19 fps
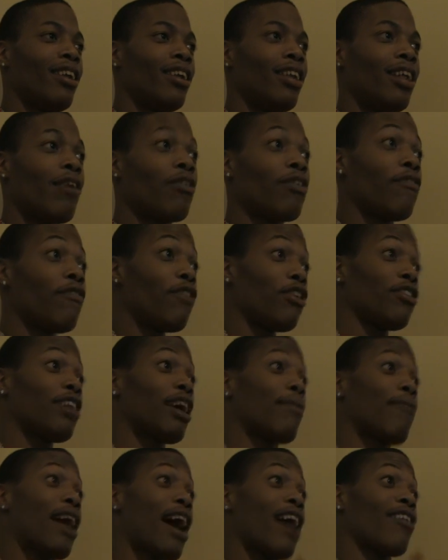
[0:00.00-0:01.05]
that was the first
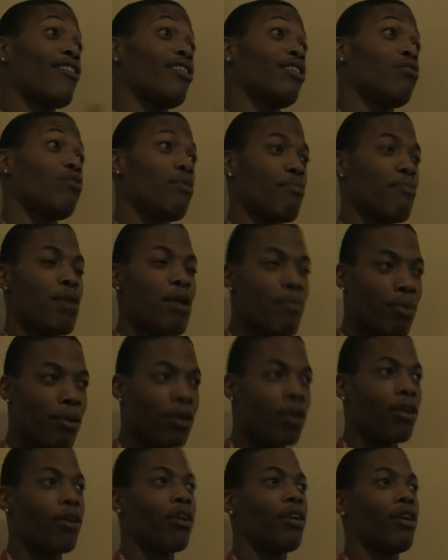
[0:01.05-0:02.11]
time I actually
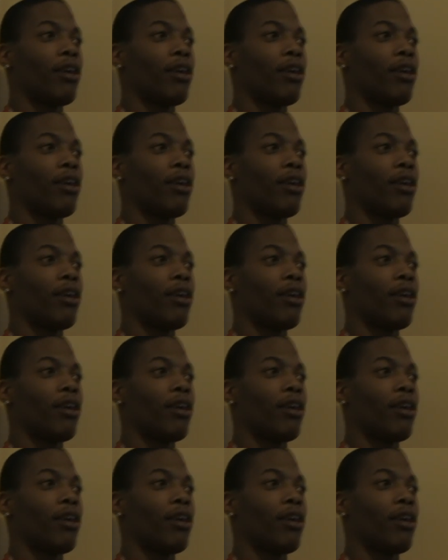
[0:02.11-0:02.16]
remembered